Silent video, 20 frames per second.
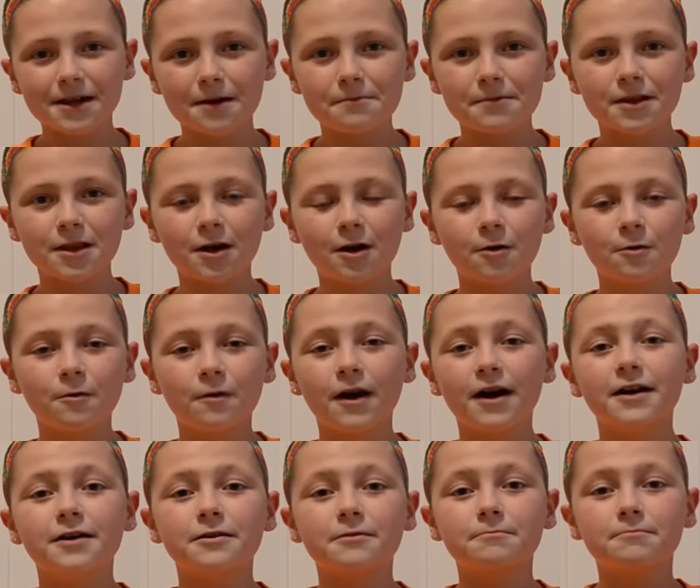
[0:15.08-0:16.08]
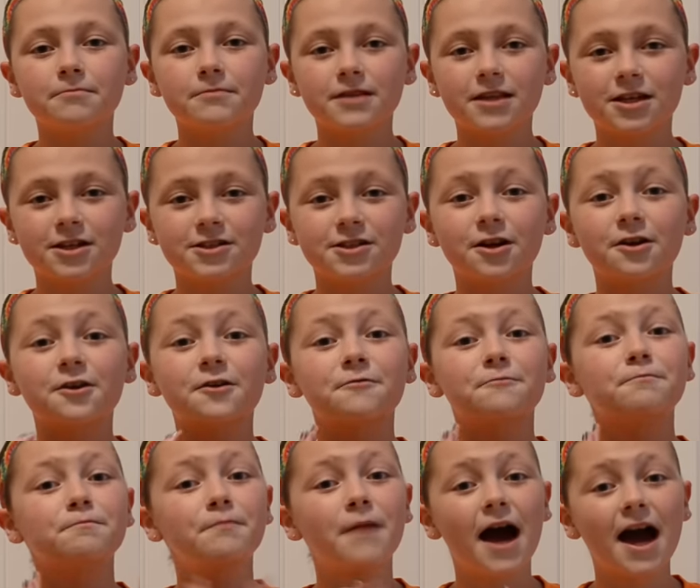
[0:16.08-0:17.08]
down below what leotard of
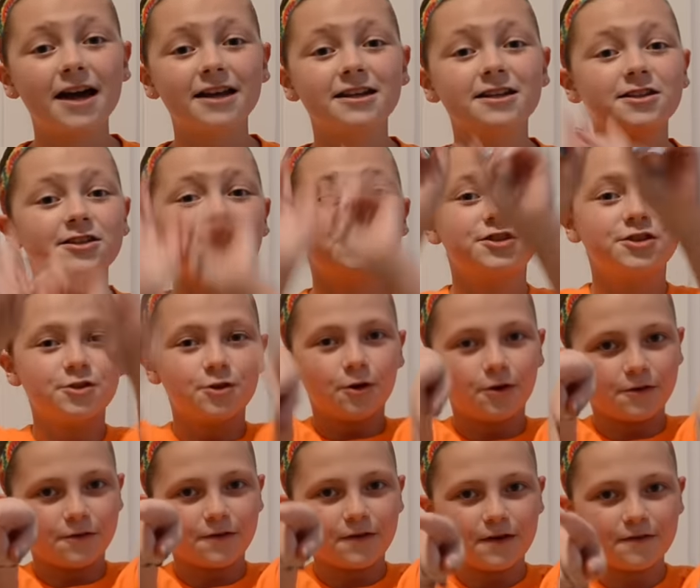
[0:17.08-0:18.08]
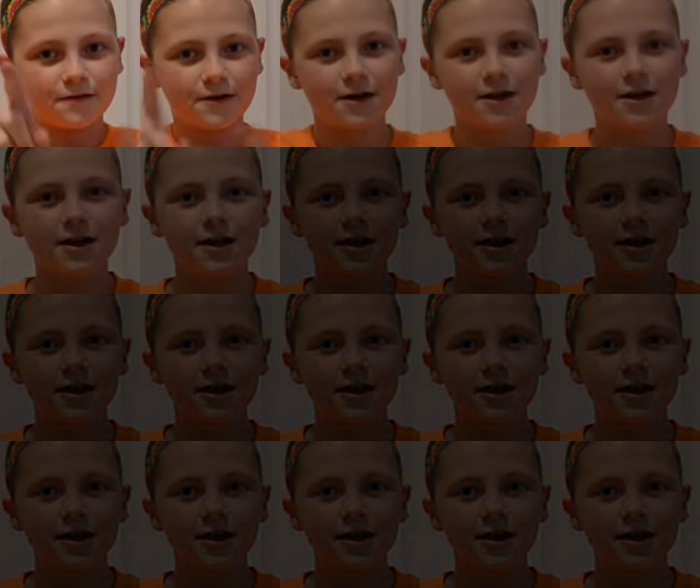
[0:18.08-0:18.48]
mine is your favorite.